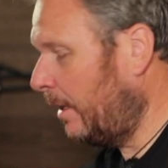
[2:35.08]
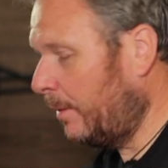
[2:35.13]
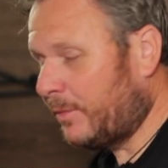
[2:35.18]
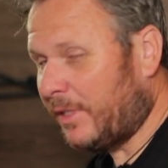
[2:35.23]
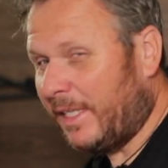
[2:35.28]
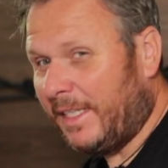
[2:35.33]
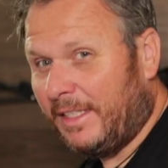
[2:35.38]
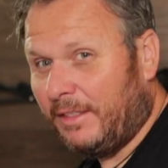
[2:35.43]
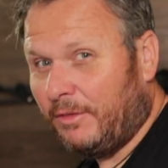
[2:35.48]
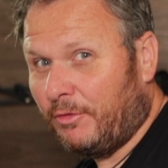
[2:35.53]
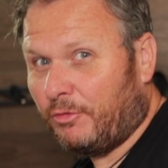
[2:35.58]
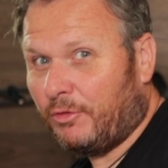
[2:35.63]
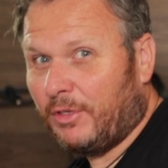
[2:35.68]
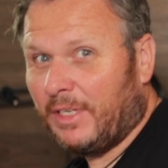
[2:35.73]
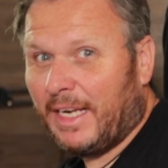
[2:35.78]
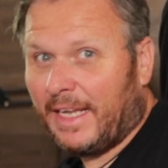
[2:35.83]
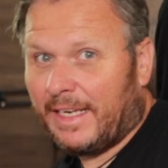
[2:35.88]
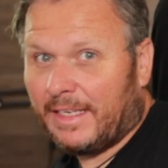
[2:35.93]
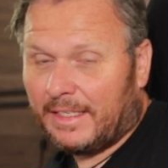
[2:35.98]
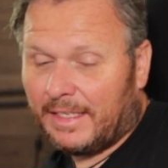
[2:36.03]
Now I'm taking
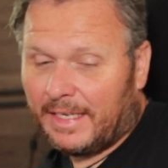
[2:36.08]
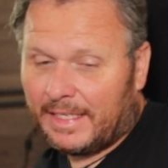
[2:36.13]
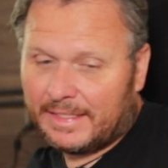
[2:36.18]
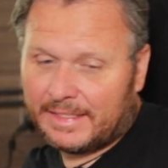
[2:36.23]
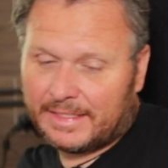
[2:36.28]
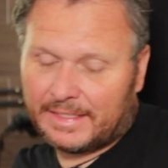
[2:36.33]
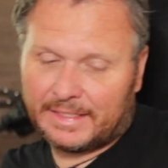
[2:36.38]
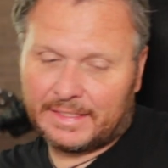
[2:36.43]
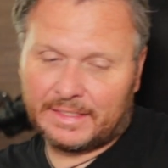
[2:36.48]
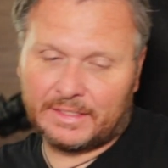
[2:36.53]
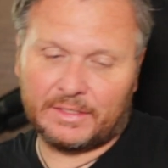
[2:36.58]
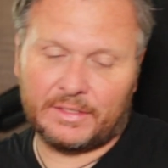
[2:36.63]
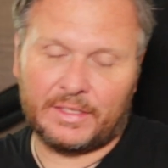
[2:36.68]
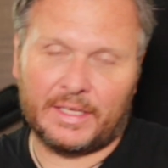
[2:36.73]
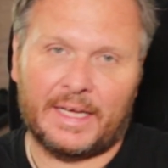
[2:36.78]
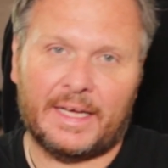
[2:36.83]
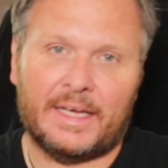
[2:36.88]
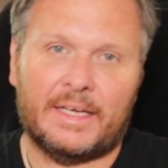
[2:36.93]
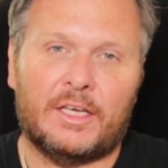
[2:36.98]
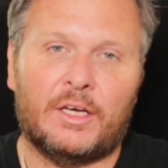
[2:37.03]
three lenses
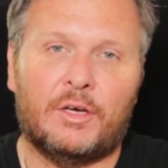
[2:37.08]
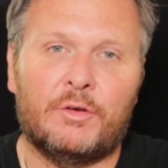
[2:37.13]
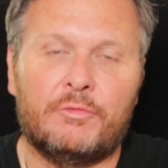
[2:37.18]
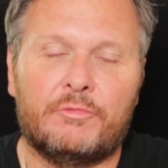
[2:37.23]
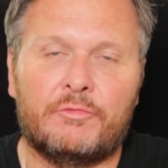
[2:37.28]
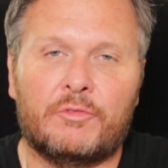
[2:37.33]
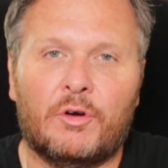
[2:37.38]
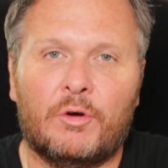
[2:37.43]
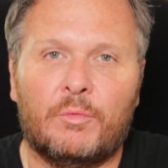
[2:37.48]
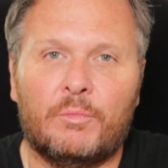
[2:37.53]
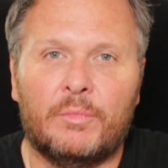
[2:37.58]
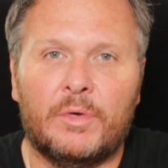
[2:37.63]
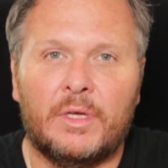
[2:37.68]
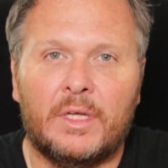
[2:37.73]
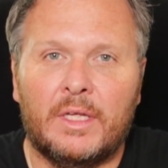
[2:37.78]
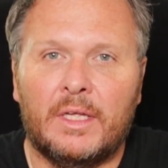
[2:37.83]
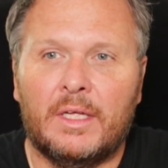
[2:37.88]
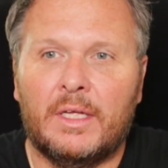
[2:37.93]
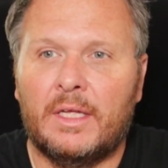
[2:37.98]
that go from